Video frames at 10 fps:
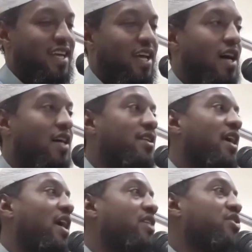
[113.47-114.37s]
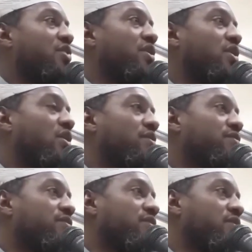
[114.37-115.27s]
Riyah, showing
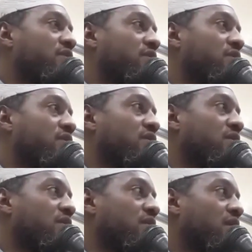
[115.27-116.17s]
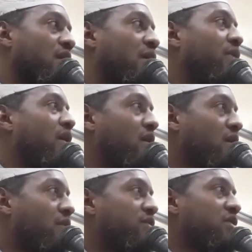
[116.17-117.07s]
off. And we all
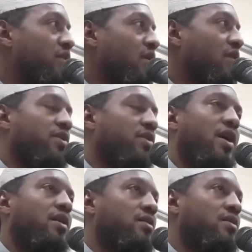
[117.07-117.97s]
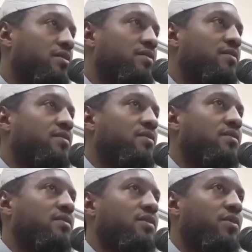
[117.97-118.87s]
know it's showing off.
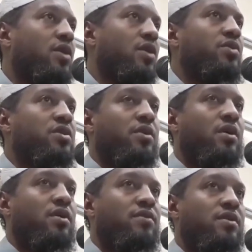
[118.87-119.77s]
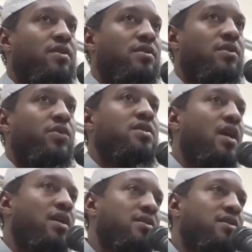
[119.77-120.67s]
We know it's showing off. We
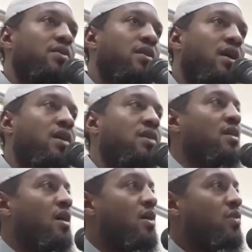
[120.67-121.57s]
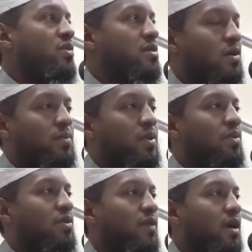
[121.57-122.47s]
say certain things when certain
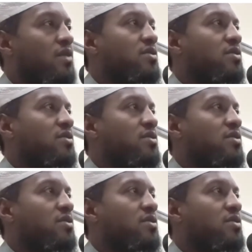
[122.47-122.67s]
people are around so